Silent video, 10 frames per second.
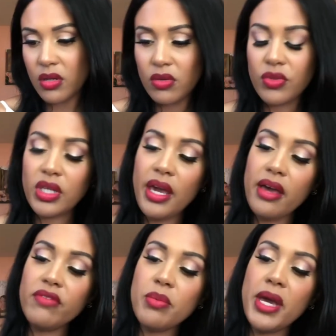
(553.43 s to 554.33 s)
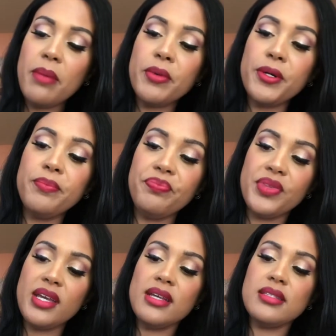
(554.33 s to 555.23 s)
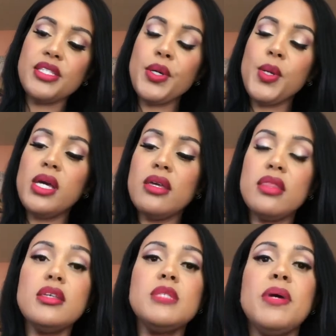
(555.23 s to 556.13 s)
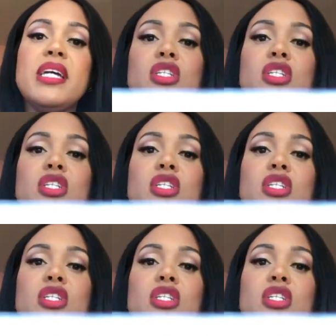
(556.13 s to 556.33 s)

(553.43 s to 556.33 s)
really heavy paper. So this page